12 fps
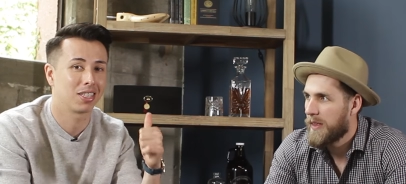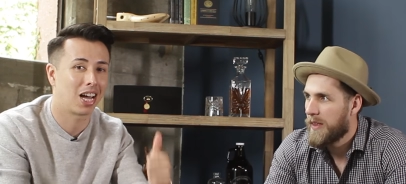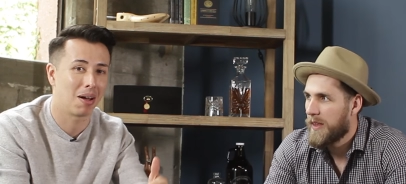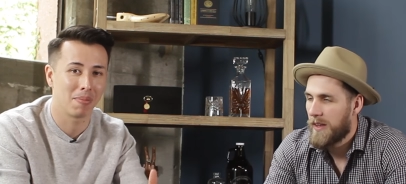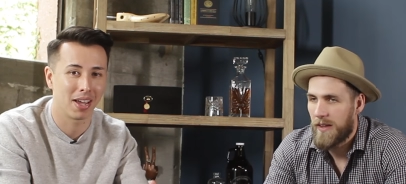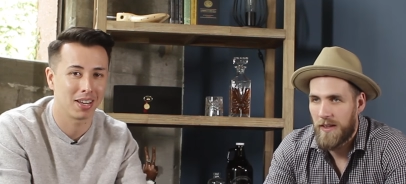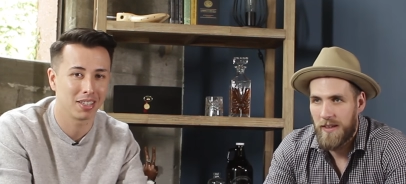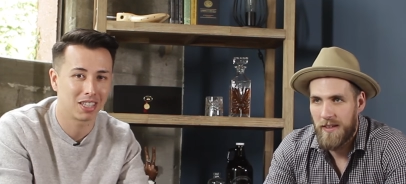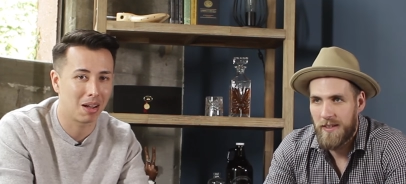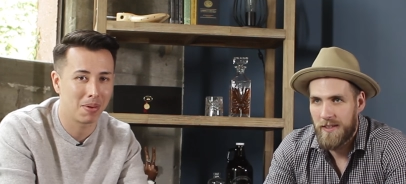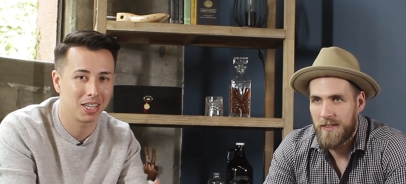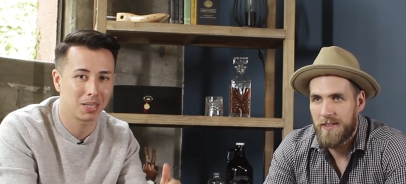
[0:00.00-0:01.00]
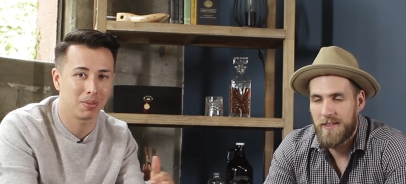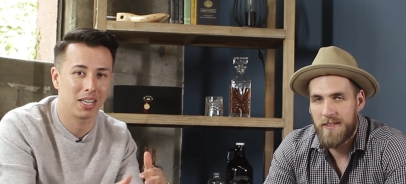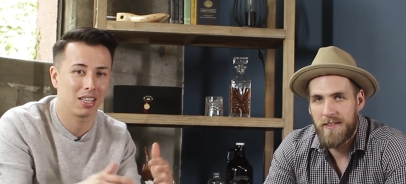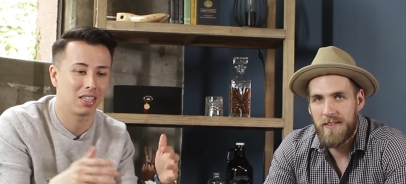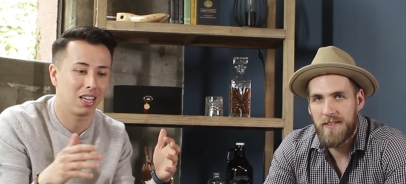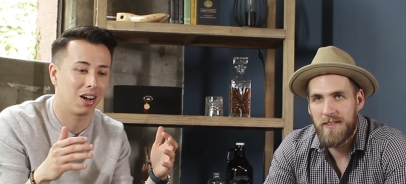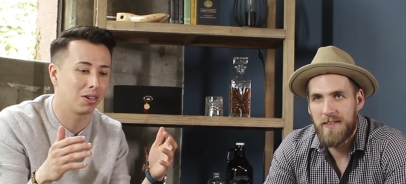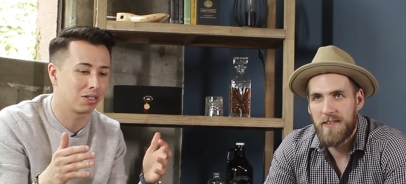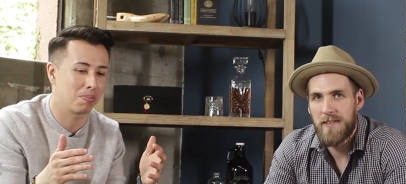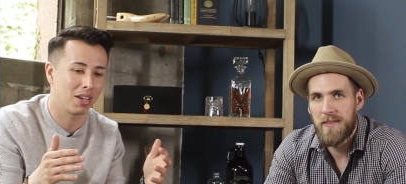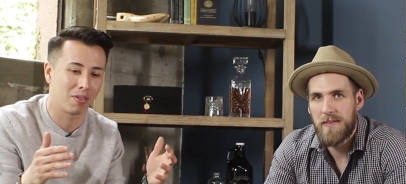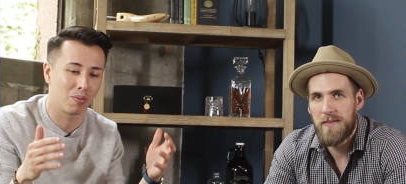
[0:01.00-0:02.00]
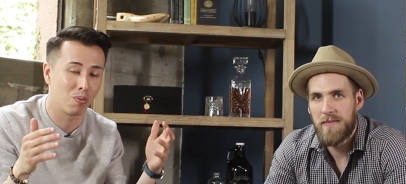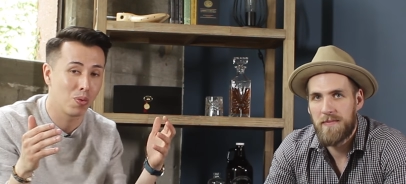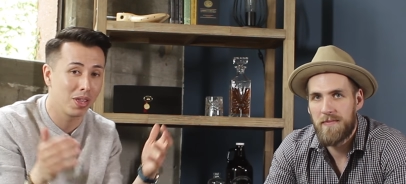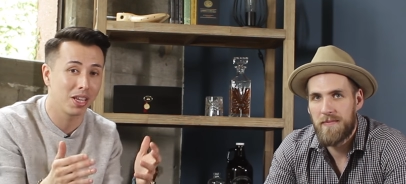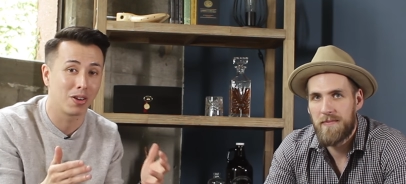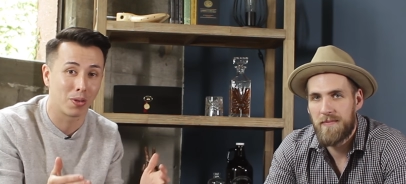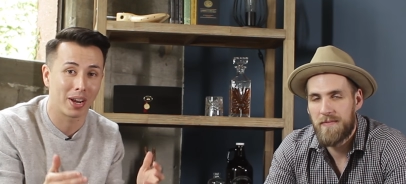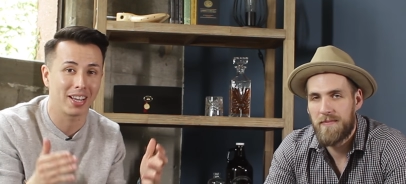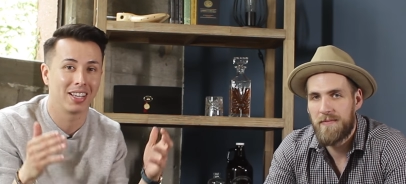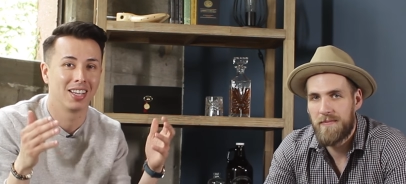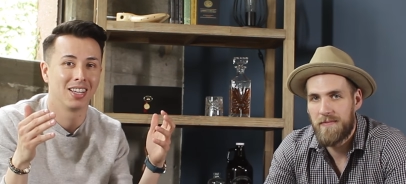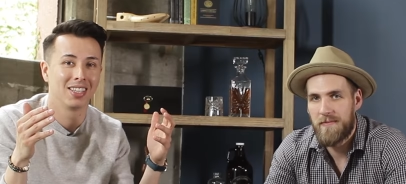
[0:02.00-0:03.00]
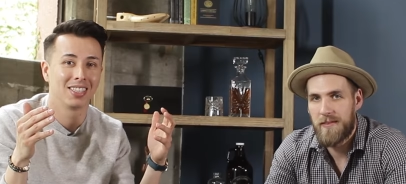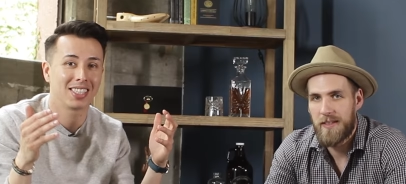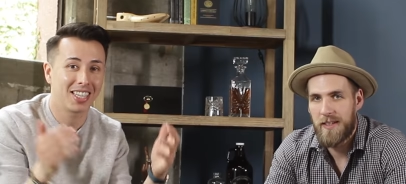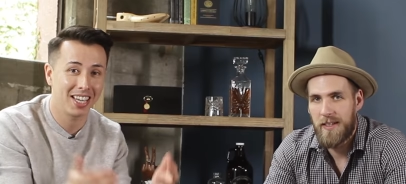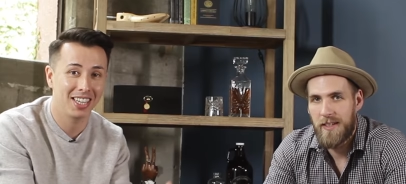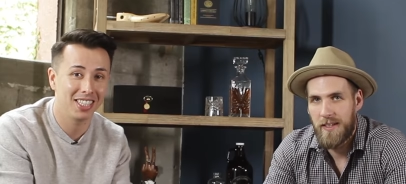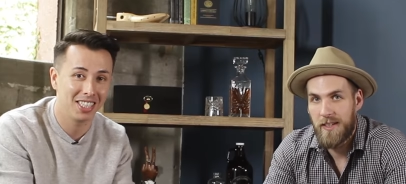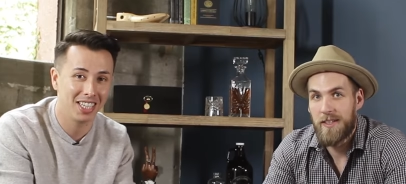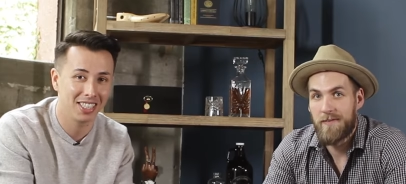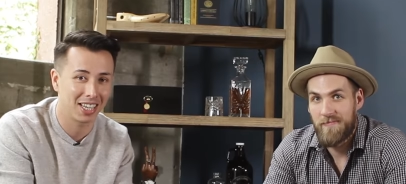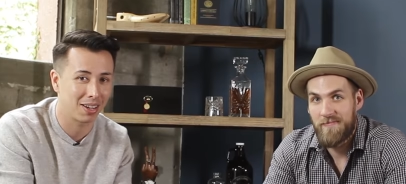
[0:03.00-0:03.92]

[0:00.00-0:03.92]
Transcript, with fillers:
Speaker 1: Topman. Topman is something that they also make really great skinny jeans,